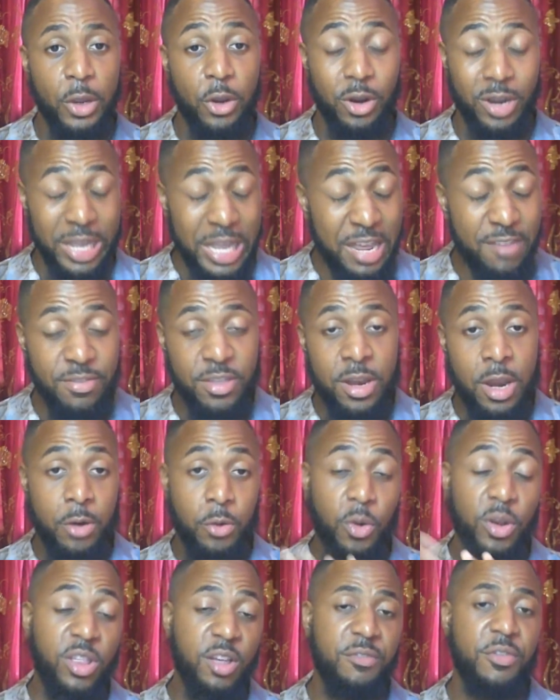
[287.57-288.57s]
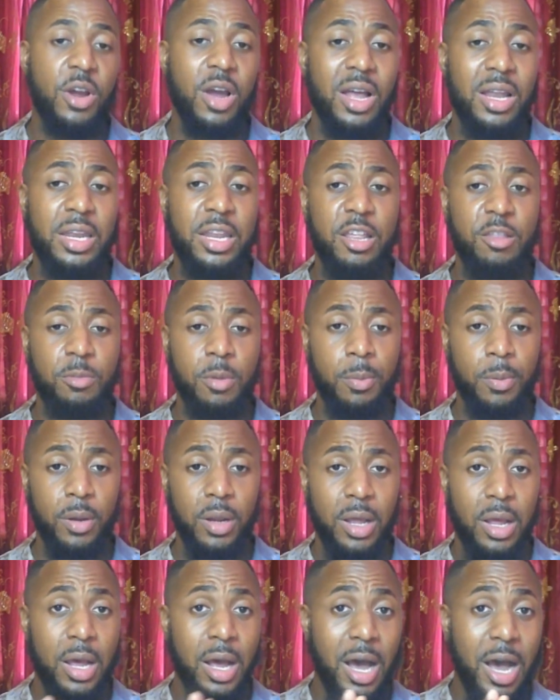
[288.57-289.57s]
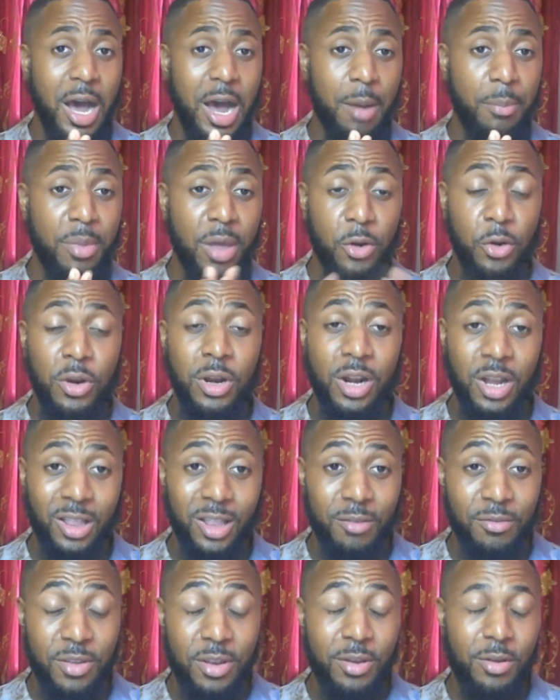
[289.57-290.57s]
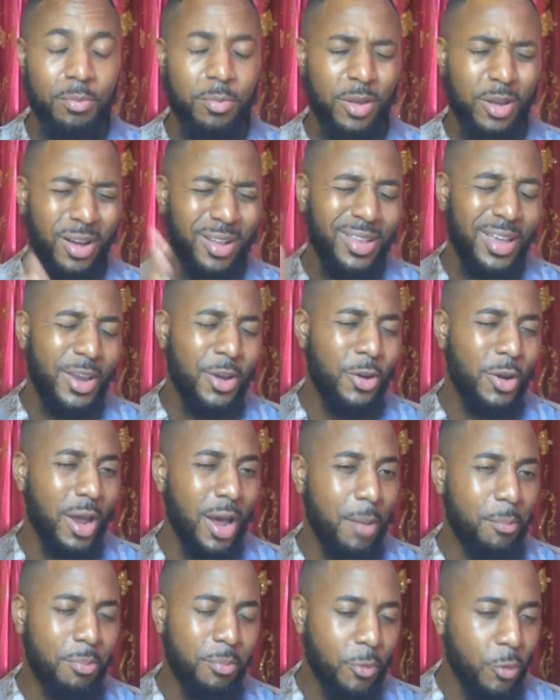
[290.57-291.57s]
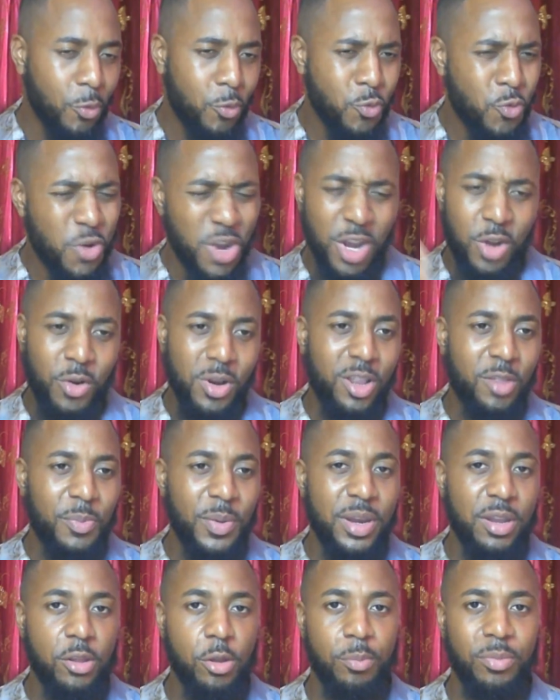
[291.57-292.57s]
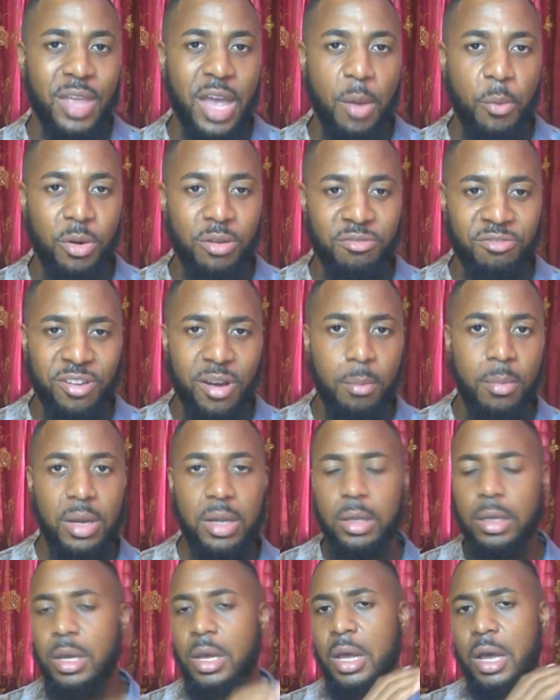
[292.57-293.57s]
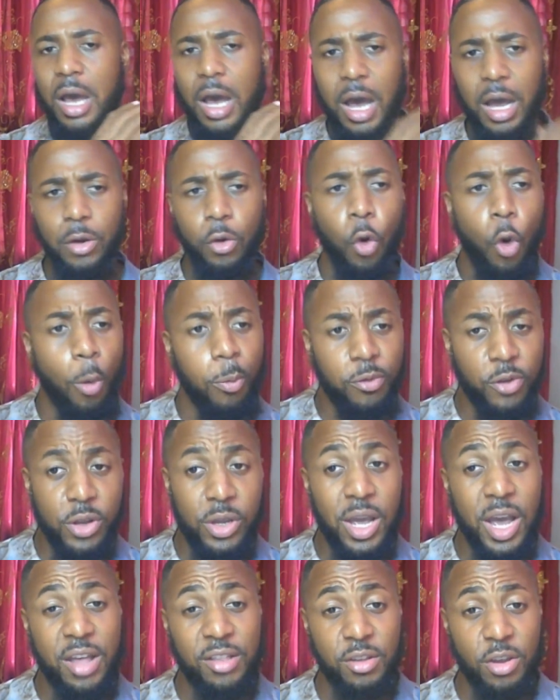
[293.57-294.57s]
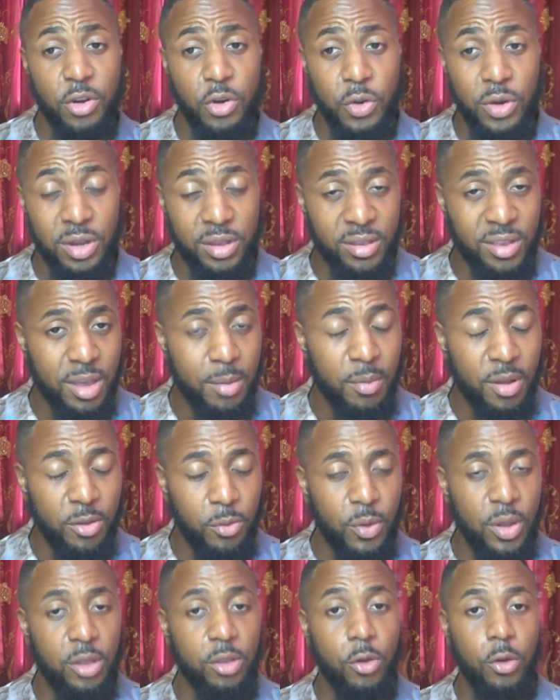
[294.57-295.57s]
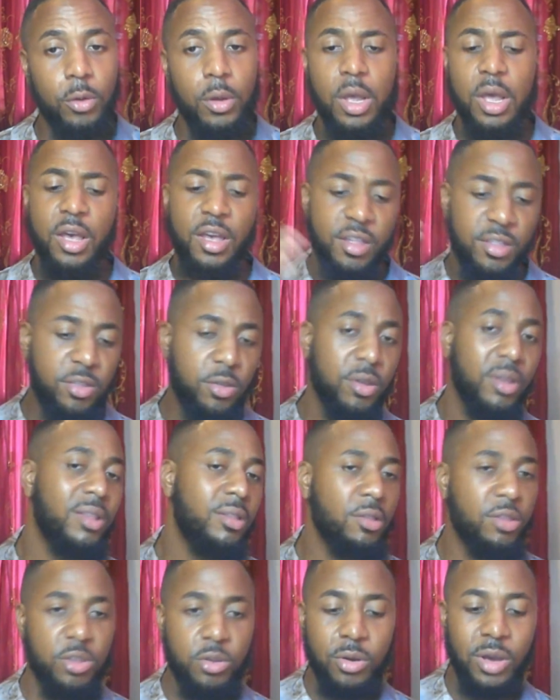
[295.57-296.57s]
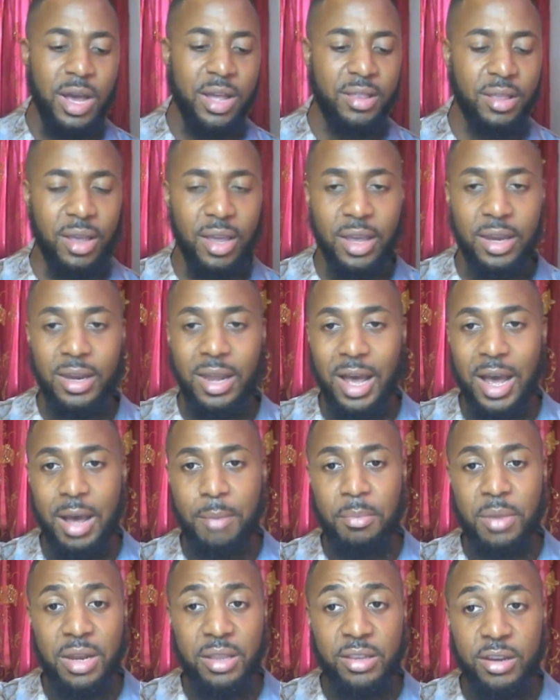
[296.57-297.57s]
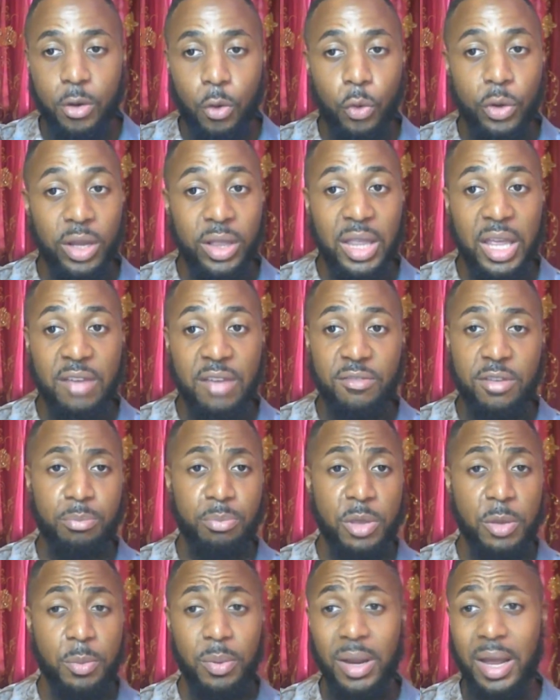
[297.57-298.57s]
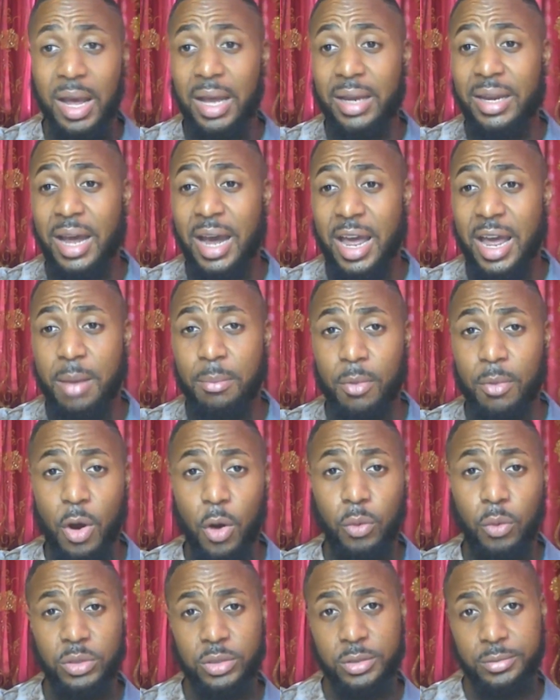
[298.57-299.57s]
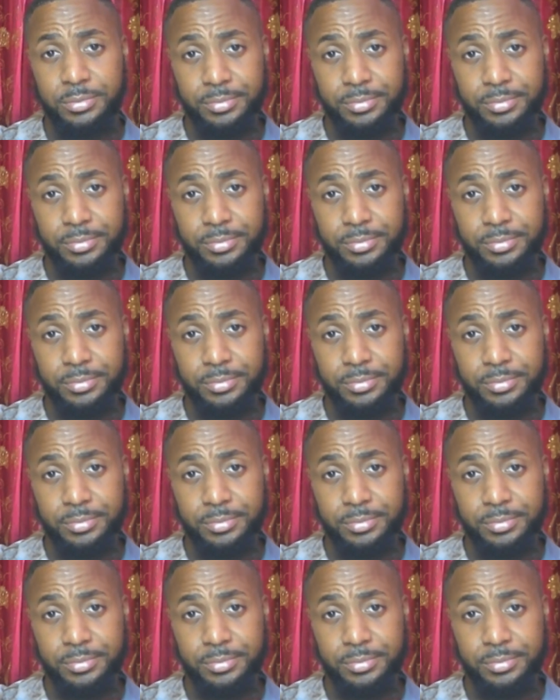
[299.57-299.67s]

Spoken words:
evening and the rest of your holidays, people. I'm not doing a lot of video because I'm really, really spending some time with the family, and hopefully you guys are doing the same as well. So see you guys again. Military Guna TV, people, and I am out.